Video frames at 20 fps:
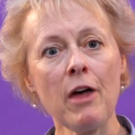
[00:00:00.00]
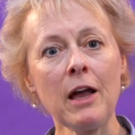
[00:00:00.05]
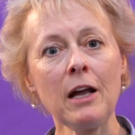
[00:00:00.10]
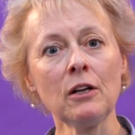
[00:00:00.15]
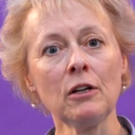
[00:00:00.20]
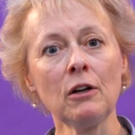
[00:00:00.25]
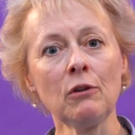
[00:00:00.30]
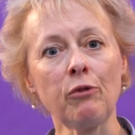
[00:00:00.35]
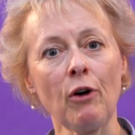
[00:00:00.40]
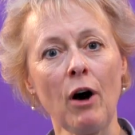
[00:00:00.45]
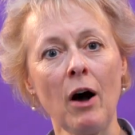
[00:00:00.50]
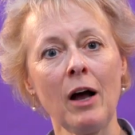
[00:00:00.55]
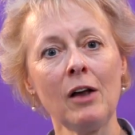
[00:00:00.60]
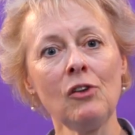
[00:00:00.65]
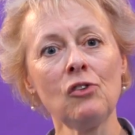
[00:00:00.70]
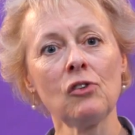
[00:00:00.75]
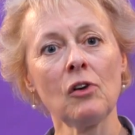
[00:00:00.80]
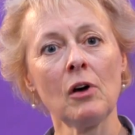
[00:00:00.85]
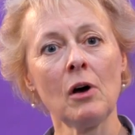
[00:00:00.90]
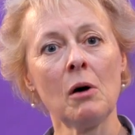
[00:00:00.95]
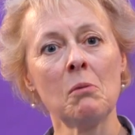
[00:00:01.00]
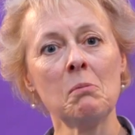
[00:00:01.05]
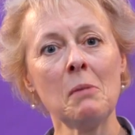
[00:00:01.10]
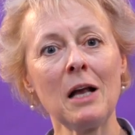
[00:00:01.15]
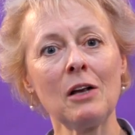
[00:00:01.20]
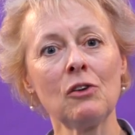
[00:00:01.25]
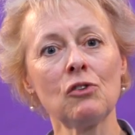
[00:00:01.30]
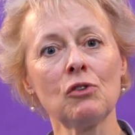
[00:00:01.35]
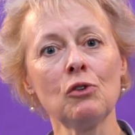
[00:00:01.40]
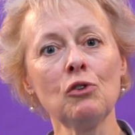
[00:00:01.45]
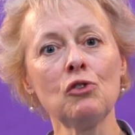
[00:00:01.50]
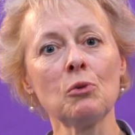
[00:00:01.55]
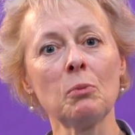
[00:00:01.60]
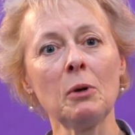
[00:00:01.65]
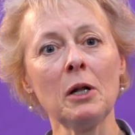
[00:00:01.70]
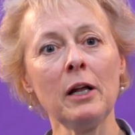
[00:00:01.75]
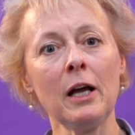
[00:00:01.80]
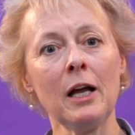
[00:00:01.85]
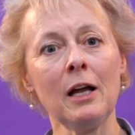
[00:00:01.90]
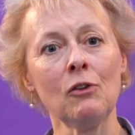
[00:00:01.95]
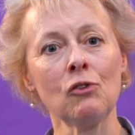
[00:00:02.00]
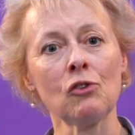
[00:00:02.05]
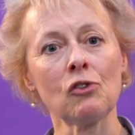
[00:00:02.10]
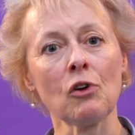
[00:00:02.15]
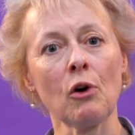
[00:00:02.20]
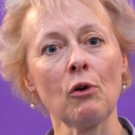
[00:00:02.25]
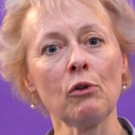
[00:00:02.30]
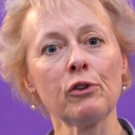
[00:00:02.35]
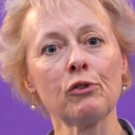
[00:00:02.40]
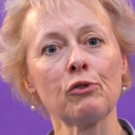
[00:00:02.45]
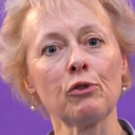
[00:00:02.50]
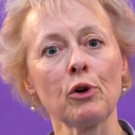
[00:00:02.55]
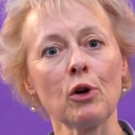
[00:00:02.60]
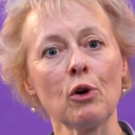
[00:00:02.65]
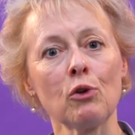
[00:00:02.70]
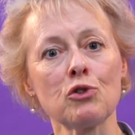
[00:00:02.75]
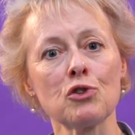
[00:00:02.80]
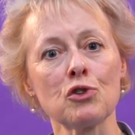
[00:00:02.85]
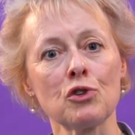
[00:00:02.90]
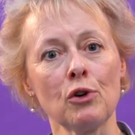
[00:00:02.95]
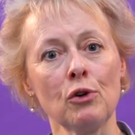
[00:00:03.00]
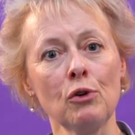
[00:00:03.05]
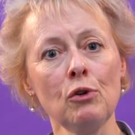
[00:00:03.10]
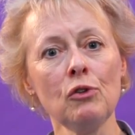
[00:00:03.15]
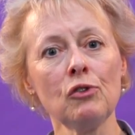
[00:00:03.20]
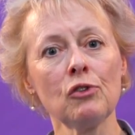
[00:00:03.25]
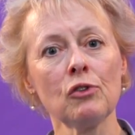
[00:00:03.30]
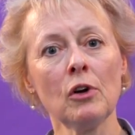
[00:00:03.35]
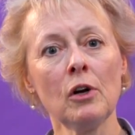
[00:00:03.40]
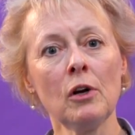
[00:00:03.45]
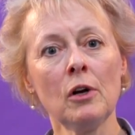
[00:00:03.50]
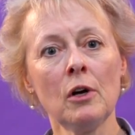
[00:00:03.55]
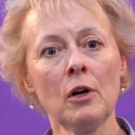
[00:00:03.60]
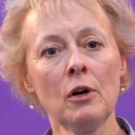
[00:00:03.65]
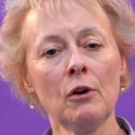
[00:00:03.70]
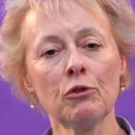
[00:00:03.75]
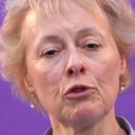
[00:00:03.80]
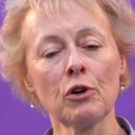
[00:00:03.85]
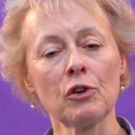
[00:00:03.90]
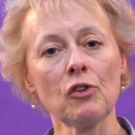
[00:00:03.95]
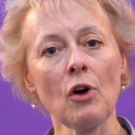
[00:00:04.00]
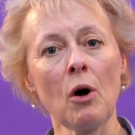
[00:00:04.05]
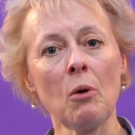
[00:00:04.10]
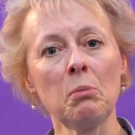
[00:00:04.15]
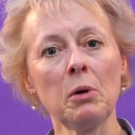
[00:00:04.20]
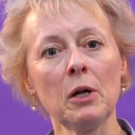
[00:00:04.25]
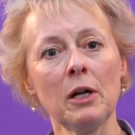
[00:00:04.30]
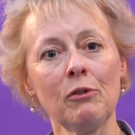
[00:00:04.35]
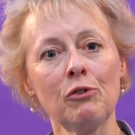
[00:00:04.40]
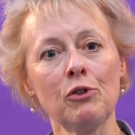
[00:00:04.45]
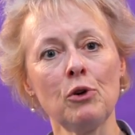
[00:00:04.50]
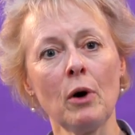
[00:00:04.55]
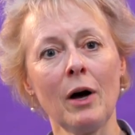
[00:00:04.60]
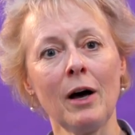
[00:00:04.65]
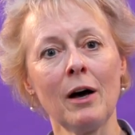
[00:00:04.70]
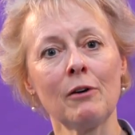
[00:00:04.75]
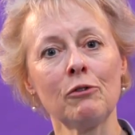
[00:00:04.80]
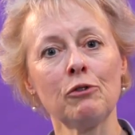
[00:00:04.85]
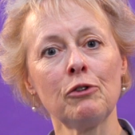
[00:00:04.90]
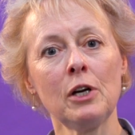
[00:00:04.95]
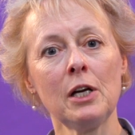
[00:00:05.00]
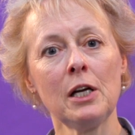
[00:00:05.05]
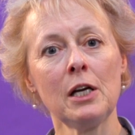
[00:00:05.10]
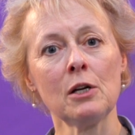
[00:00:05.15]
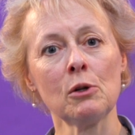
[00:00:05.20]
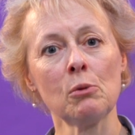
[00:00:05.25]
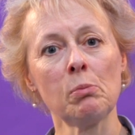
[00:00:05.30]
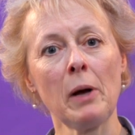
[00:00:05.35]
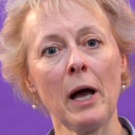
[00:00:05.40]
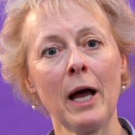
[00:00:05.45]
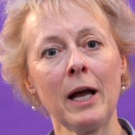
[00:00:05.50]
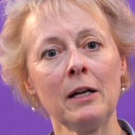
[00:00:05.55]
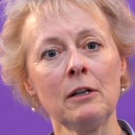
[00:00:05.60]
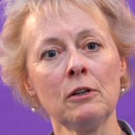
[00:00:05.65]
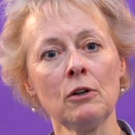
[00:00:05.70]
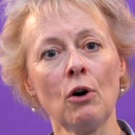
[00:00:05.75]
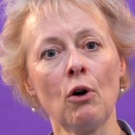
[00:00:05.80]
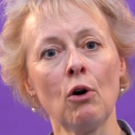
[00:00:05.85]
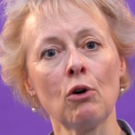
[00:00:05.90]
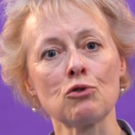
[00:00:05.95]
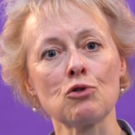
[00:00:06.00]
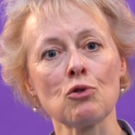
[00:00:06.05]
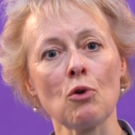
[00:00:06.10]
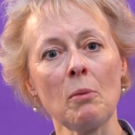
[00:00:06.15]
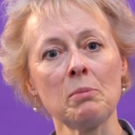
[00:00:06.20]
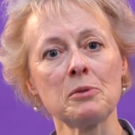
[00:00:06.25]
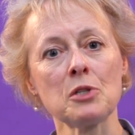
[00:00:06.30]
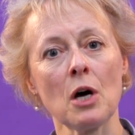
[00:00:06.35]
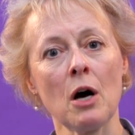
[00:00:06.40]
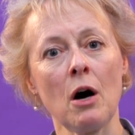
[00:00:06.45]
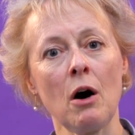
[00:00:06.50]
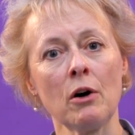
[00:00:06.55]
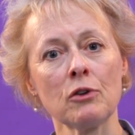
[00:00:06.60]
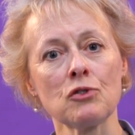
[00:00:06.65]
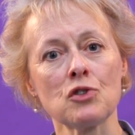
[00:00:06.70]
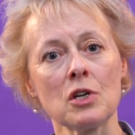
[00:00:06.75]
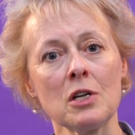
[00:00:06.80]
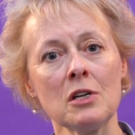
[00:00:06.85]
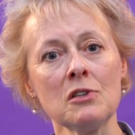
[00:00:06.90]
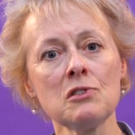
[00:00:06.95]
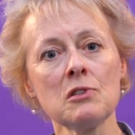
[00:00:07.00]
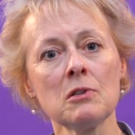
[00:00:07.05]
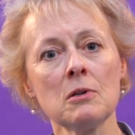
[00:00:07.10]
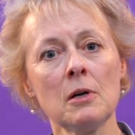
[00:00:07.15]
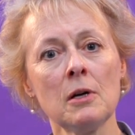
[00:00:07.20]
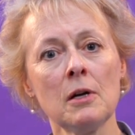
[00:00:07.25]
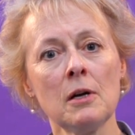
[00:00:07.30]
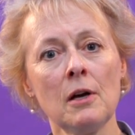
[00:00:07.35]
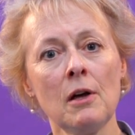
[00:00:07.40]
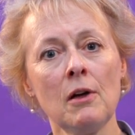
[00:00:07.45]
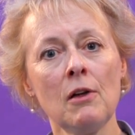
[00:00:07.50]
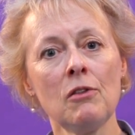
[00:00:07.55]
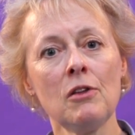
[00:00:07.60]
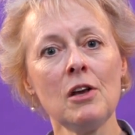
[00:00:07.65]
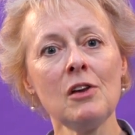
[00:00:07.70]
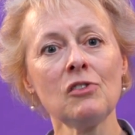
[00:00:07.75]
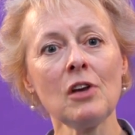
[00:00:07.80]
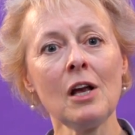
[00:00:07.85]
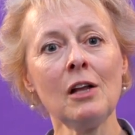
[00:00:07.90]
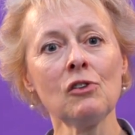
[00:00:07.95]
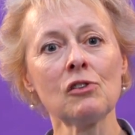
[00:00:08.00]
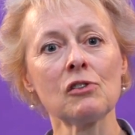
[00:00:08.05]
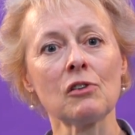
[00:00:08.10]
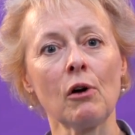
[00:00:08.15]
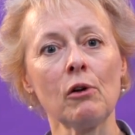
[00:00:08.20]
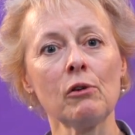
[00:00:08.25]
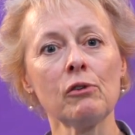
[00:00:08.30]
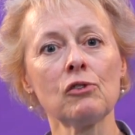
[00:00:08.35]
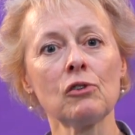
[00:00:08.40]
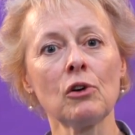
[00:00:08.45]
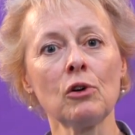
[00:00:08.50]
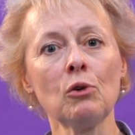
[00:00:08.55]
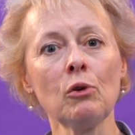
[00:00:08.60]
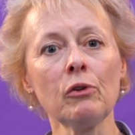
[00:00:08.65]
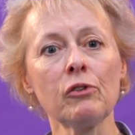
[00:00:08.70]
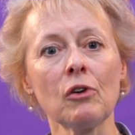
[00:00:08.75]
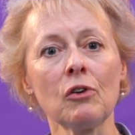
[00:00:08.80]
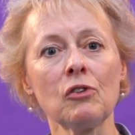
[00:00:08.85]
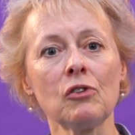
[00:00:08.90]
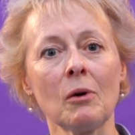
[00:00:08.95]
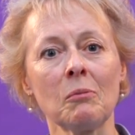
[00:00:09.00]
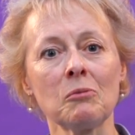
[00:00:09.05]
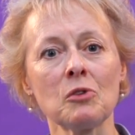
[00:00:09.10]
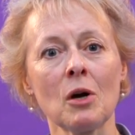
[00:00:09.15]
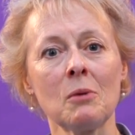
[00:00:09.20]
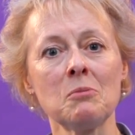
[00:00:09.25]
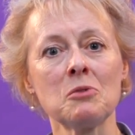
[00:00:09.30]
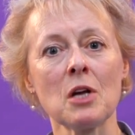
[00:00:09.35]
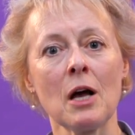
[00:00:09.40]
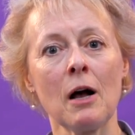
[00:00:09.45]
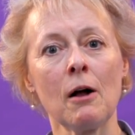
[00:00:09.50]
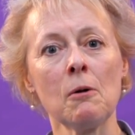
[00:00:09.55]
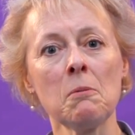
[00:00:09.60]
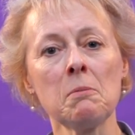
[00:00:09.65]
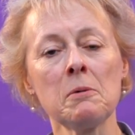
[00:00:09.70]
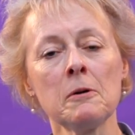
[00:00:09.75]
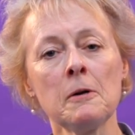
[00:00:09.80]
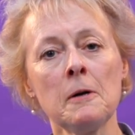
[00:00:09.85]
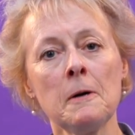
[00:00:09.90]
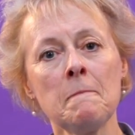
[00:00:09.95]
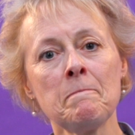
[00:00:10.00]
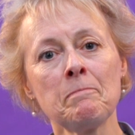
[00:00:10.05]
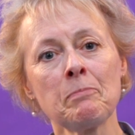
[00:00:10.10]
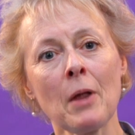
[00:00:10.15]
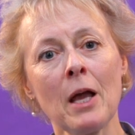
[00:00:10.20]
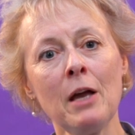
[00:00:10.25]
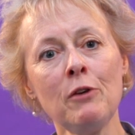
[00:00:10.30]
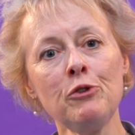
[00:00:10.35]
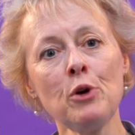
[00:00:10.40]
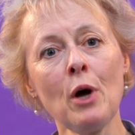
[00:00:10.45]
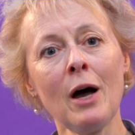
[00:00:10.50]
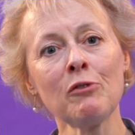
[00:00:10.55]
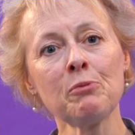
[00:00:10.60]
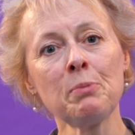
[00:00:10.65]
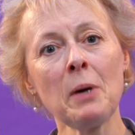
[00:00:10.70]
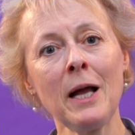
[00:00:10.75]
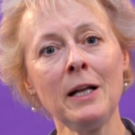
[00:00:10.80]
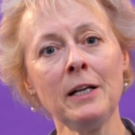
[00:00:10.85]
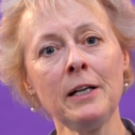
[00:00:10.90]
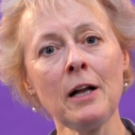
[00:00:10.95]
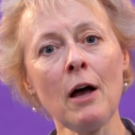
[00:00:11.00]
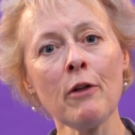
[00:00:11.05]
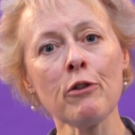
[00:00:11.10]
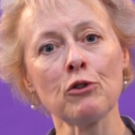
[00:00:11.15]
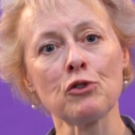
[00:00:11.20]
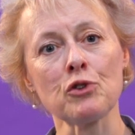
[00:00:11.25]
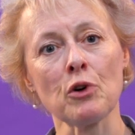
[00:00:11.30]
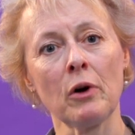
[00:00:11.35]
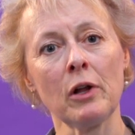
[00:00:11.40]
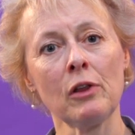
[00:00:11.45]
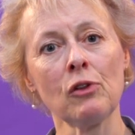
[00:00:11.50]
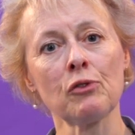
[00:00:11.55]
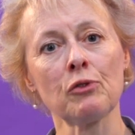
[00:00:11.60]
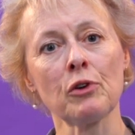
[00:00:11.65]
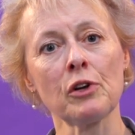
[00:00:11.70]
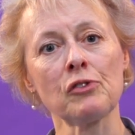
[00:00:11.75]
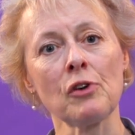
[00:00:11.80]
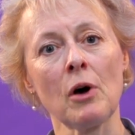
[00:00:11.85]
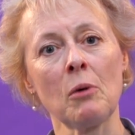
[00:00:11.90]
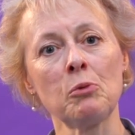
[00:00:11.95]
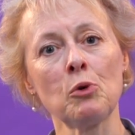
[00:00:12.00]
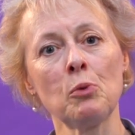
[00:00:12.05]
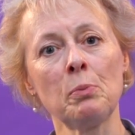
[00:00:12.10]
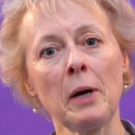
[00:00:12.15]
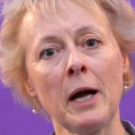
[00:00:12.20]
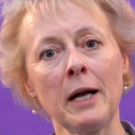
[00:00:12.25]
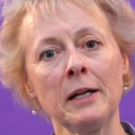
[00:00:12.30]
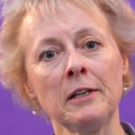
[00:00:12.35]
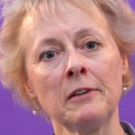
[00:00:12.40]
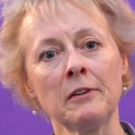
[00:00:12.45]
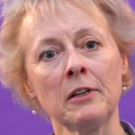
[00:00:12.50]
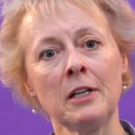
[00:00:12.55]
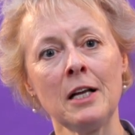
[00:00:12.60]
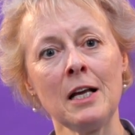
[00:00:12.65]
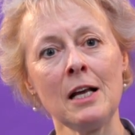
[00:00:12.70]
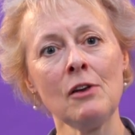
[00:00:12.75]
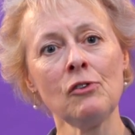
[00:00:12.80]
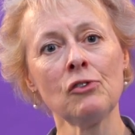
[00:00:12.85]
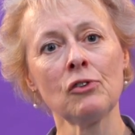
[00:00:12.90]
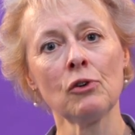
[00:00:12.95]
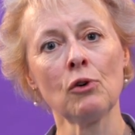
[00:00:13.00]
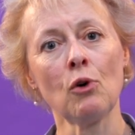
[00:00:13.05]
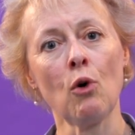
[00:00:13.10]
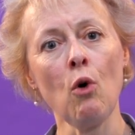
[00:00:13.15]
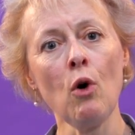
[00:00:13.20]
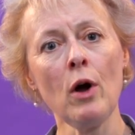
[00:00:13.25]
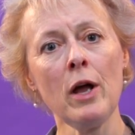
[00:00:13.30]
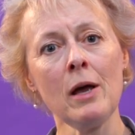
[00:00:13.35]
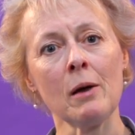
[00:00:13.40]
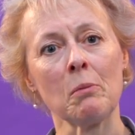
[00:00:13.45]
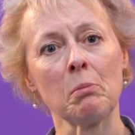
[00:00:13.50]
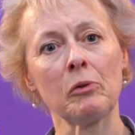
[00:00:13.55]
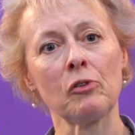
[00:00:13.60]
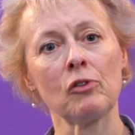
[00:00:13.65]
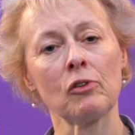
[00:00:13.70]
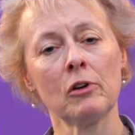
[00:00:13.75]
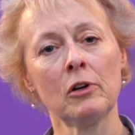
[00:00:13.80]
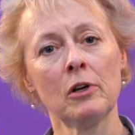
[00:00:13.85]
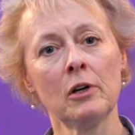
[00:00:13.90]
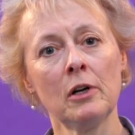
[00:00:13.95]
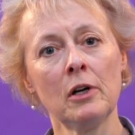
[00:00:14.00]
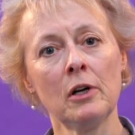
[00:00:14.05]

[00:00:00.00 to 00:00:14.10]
They can advise and make suitable insoles for your shoes, for example if you have heel pain or dropped arches. These insoles can also sometimes help if you have pain in other joints, for example pain in the knees or hips.